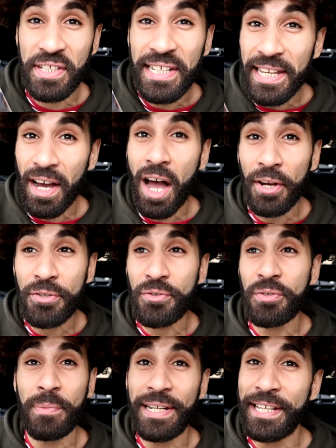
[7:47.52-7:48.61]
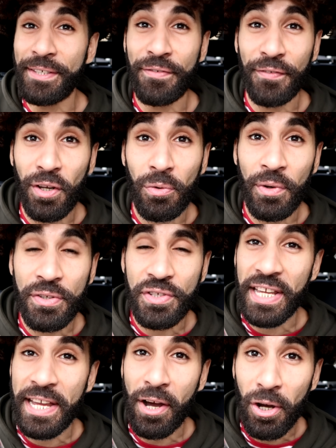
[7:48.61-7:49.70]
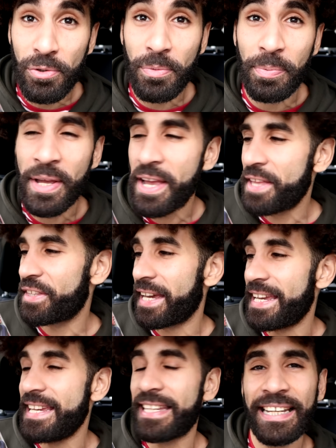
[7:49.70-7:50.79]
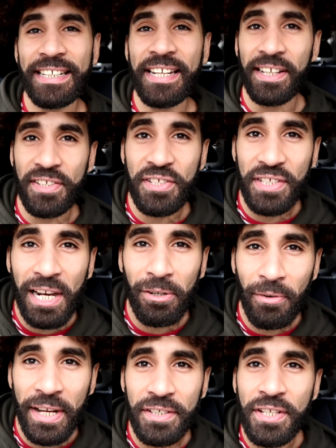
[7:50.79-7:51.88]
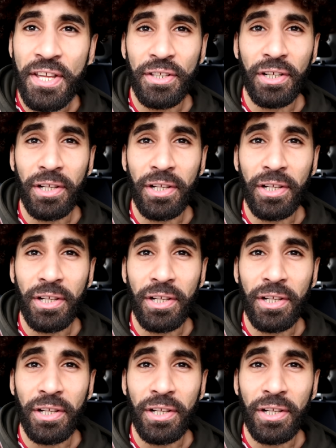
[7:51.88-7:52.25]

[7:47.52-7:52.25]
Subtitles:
nearly 100 million followers, they hope that he can accelerate the